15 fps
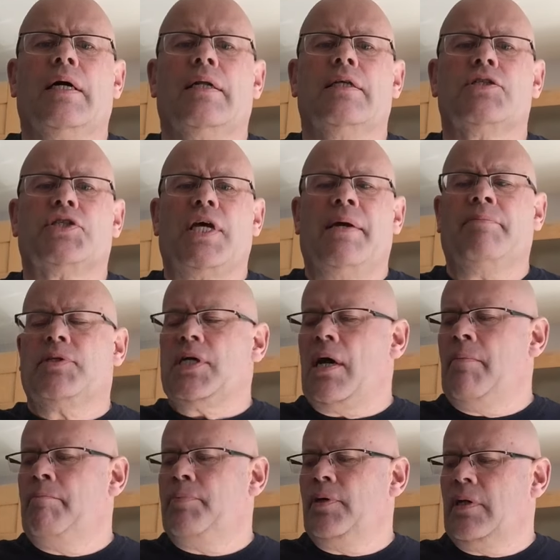At the same
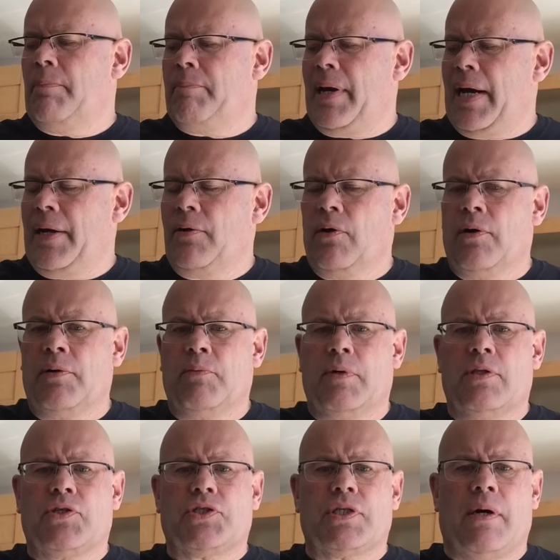time, putting the pan on
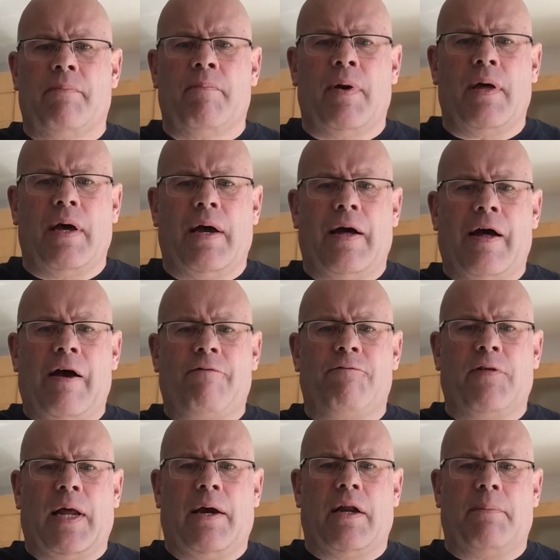with some
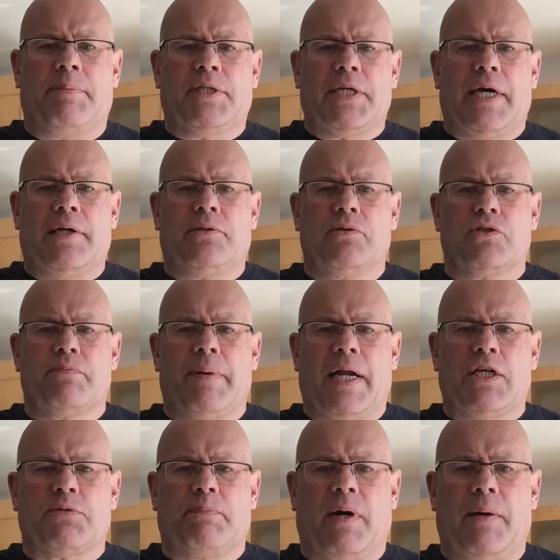floury potatoes,
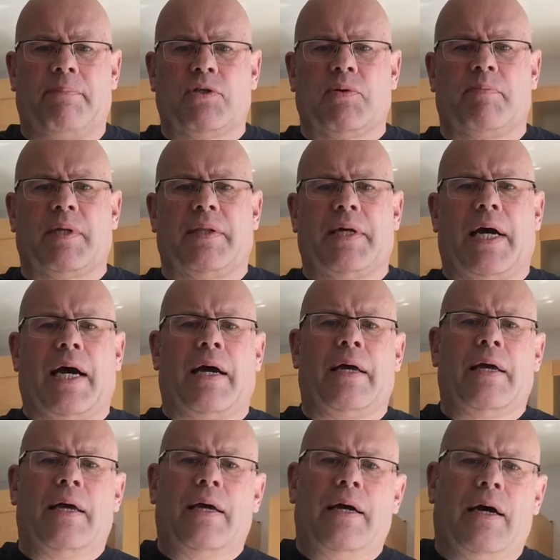Maris pipe or something like
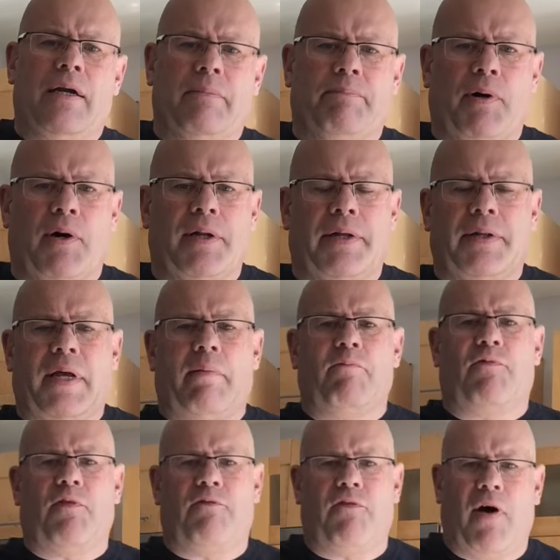that, and I'm boiling
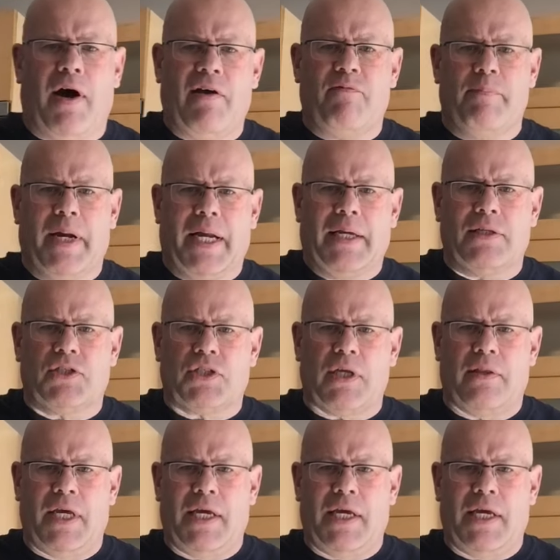them for 5 minutes.